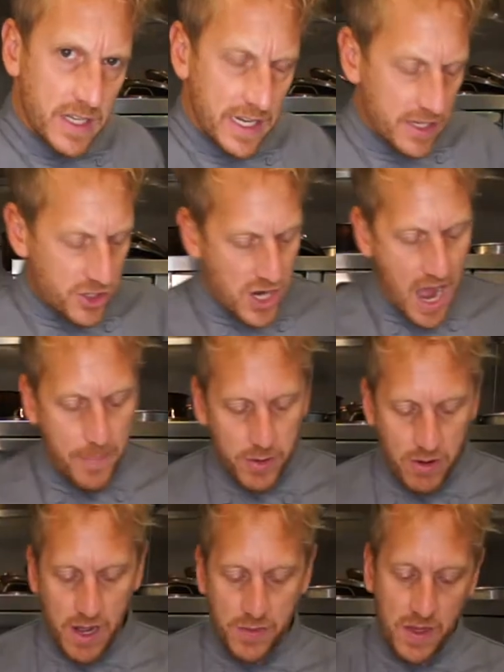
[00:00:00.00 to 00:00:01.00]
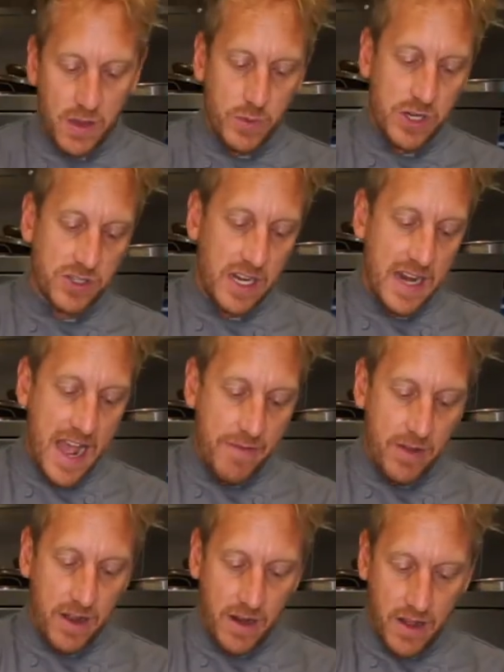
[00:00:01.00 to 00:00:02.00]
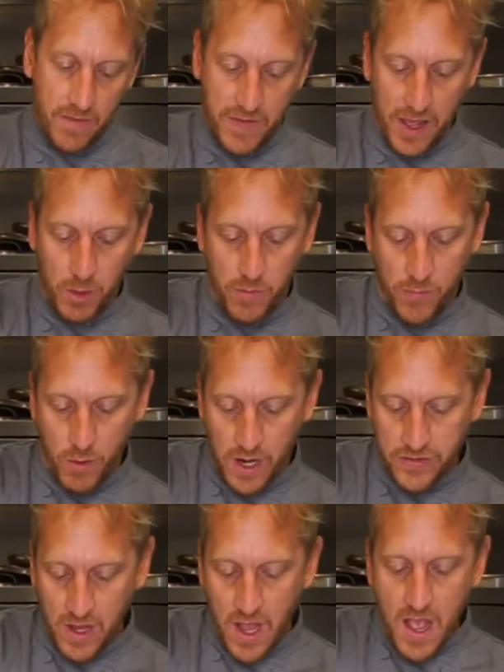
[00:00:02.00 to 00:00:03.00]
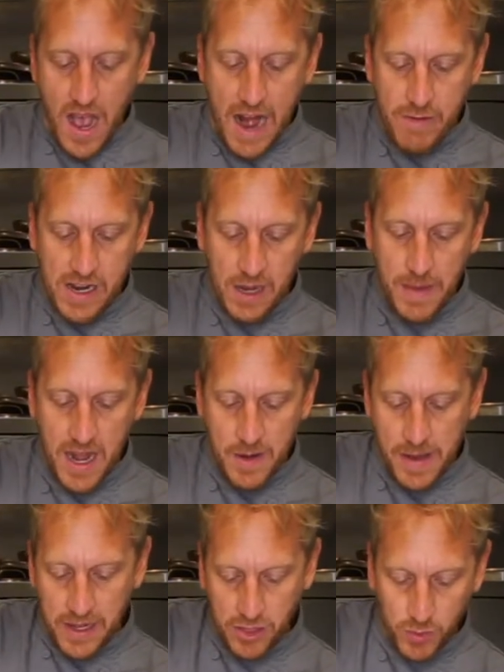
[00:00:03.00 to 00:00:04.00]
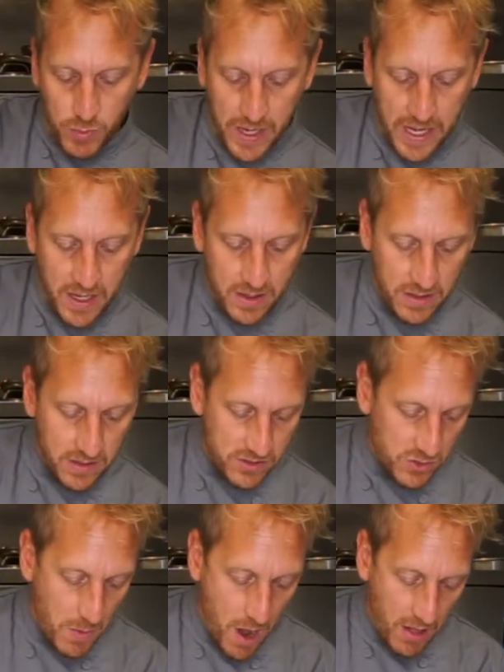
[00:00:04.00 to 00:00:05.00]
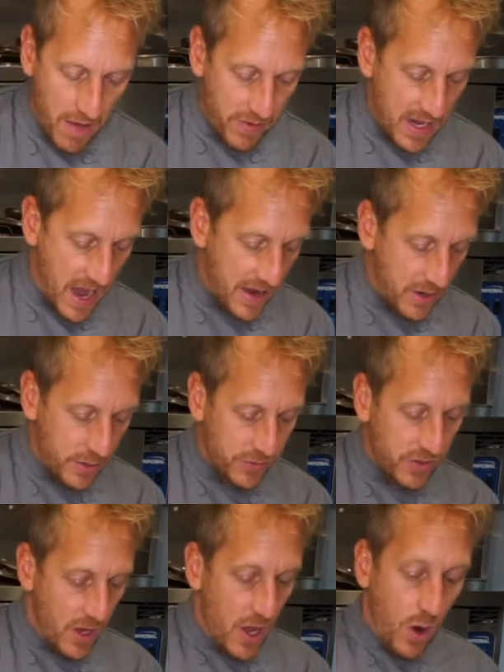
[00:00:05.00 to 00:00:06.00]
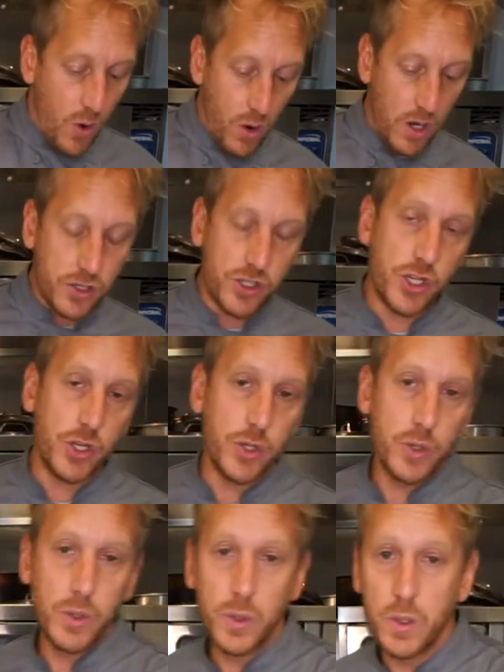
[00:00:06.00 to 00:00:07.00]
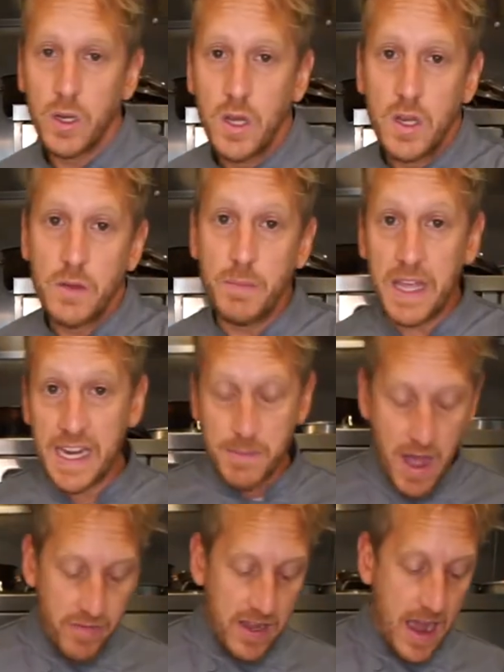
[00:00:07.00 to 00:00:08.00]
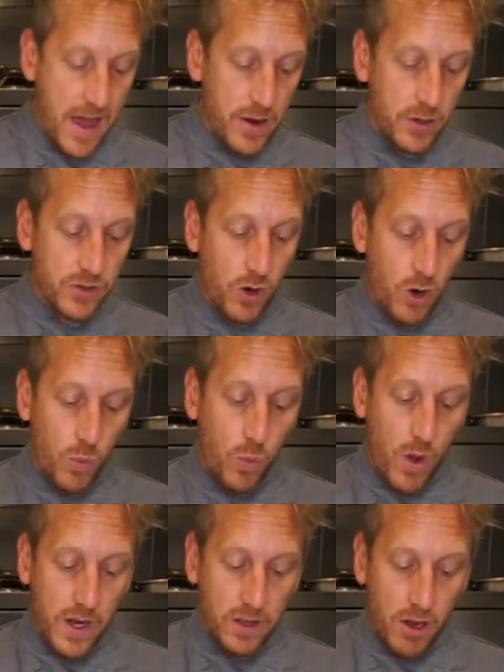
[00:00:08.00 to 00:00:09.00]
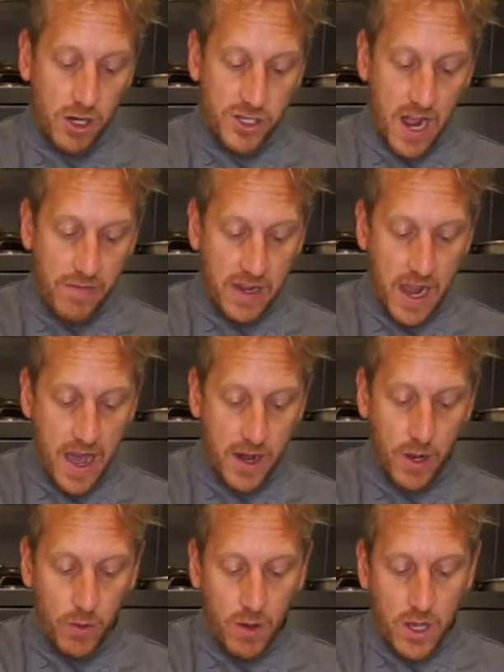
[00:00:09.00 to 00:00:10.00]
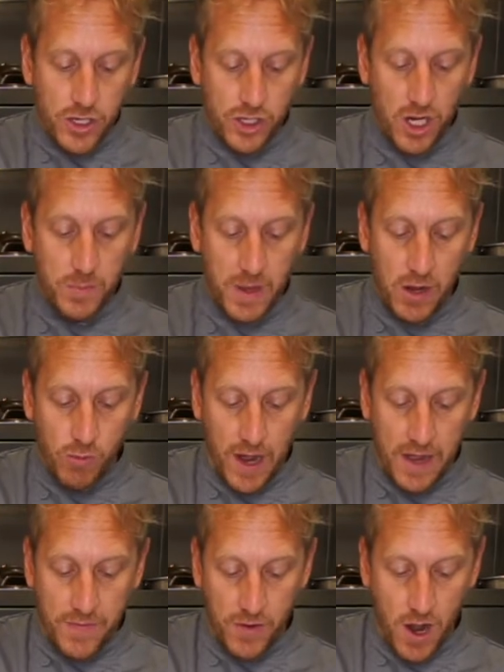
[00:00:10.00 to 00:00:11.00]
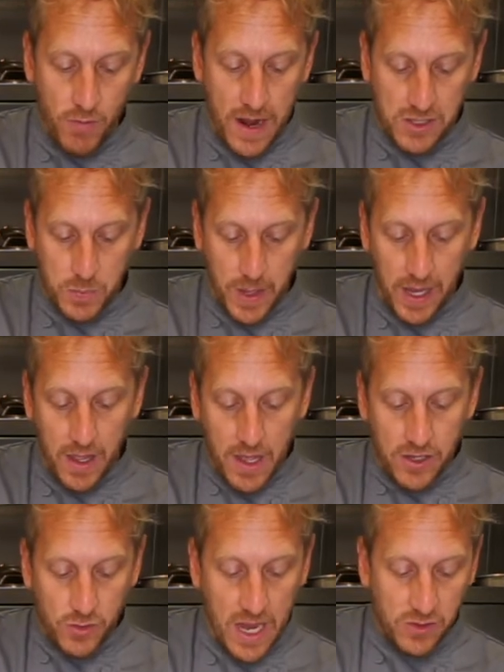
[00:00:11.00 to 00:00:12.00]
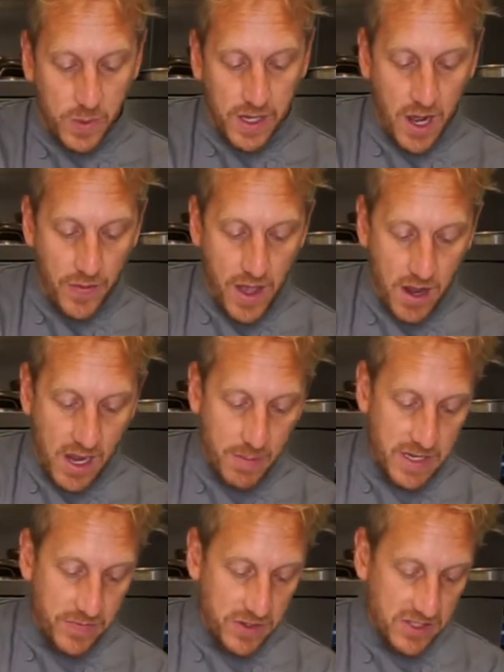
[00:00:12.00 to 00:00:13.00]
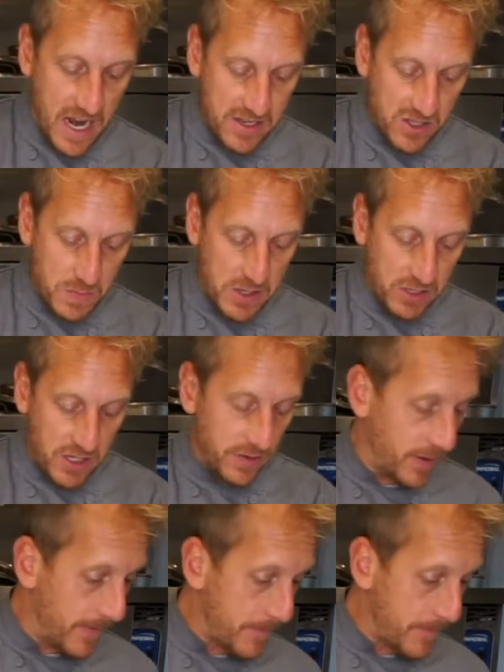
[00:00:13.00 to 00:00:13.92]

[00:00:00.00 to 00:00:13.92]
need to chop it or anything. We just need to have it available for us. I recommend about 3 small avocados or 2 medium avocados or 1 large avocado should be great for our recipe. So as we know, they all come in different sizes, especially